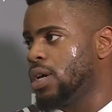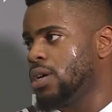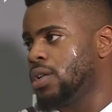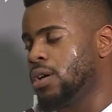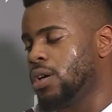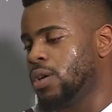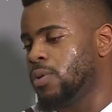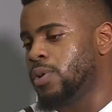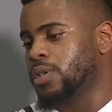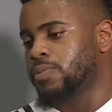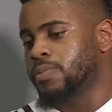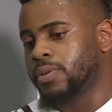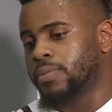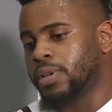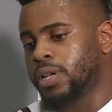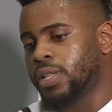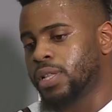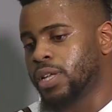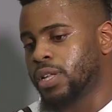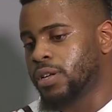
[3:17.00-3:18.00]
you know, he wants me to
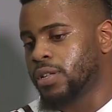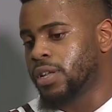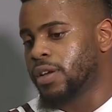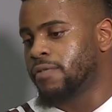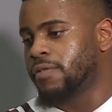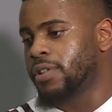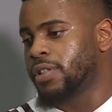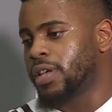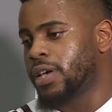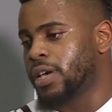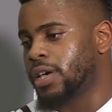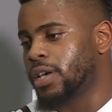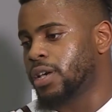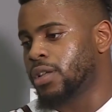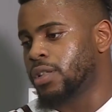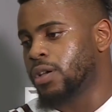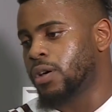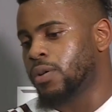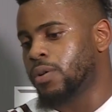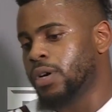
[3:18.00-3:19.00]
be a leader and everything,
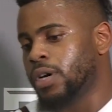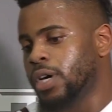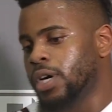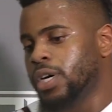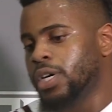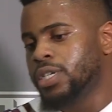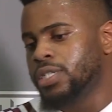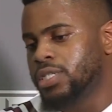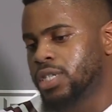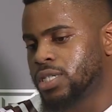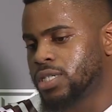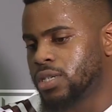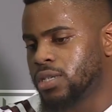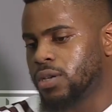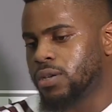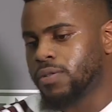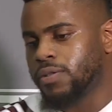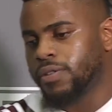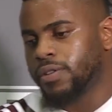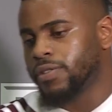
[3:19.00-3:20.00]
you know, just, you
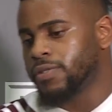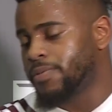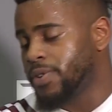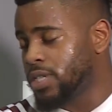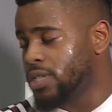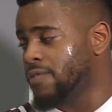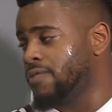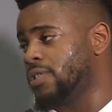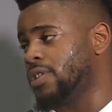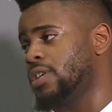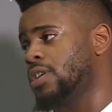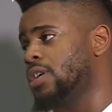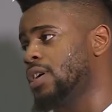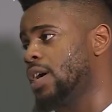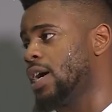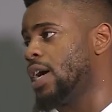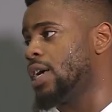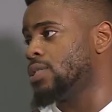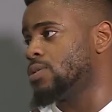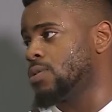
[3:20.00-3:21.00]
know, especially for the young
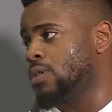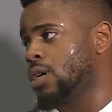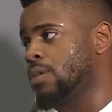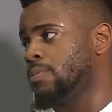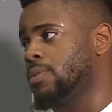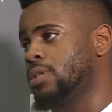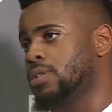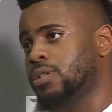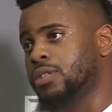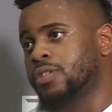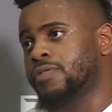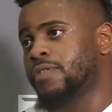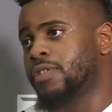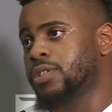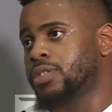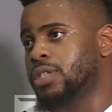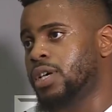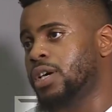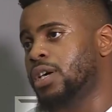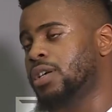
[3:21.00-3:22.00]
guys who come in this
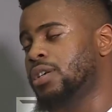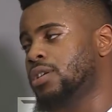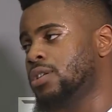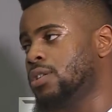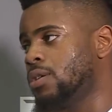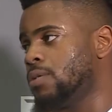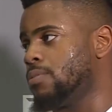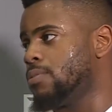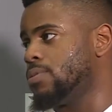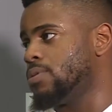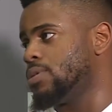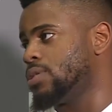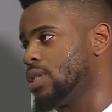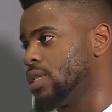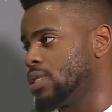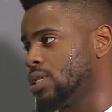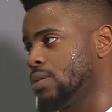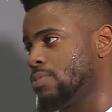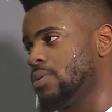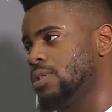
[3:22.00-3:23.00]
first day, you know,
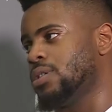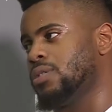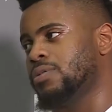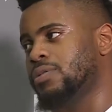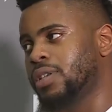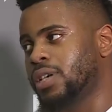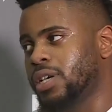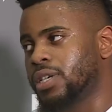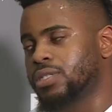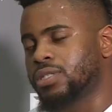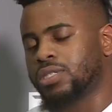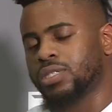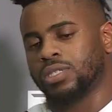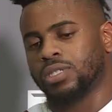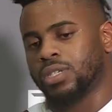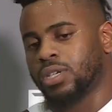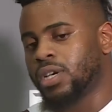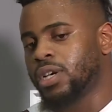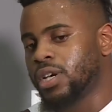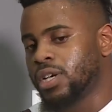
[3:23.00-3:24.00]
teaching them the little things,
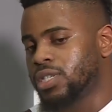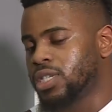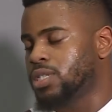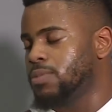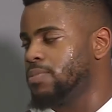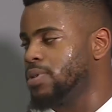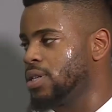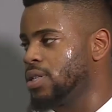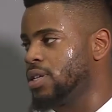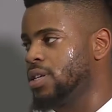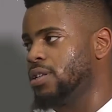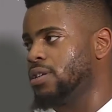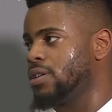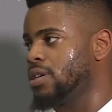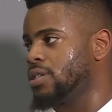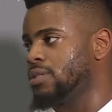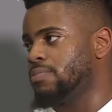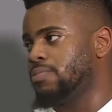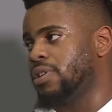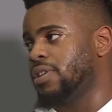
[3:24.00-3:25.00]
just just be a leader
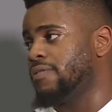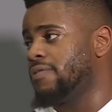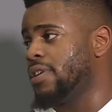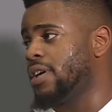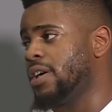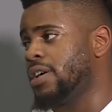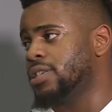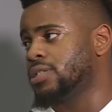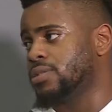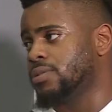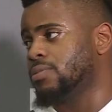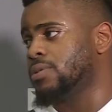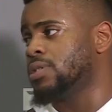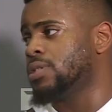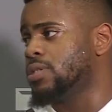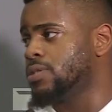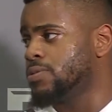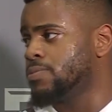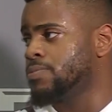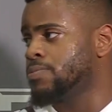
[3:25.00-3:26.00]
and play fast,
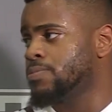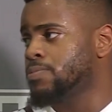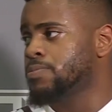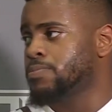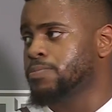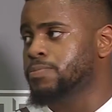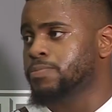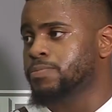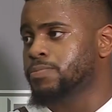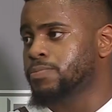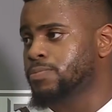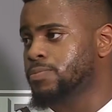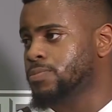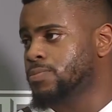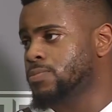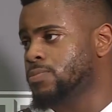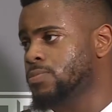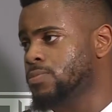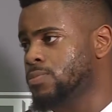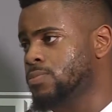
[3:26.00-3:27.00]
really. What are some of
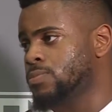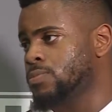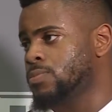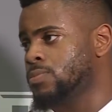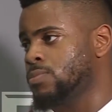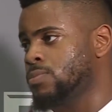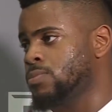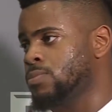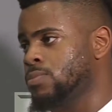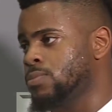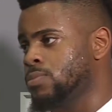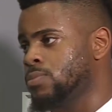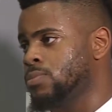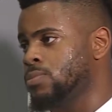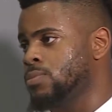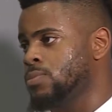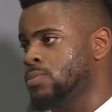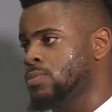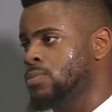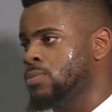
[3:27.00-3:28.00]
those little things? That's the
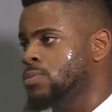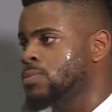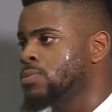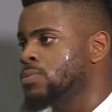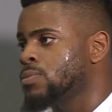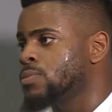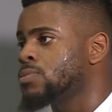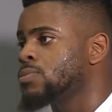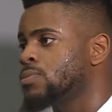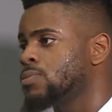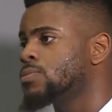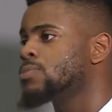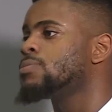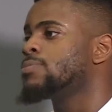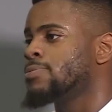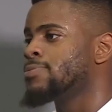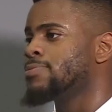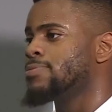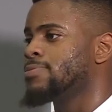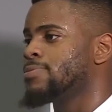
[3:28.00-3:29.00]
second time we've heard you say
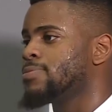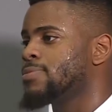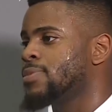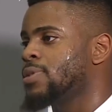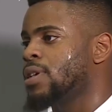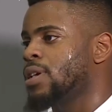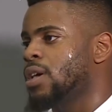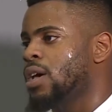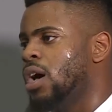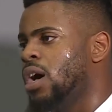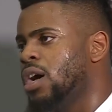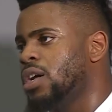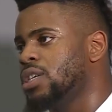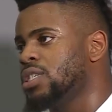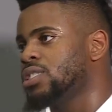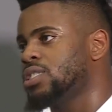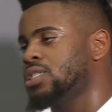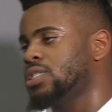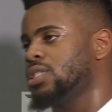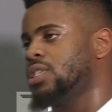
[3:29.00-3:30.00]
that. Mm-hmm. Uh,
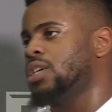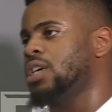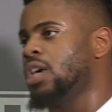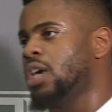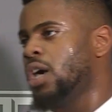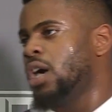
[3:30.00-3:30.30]
it's just,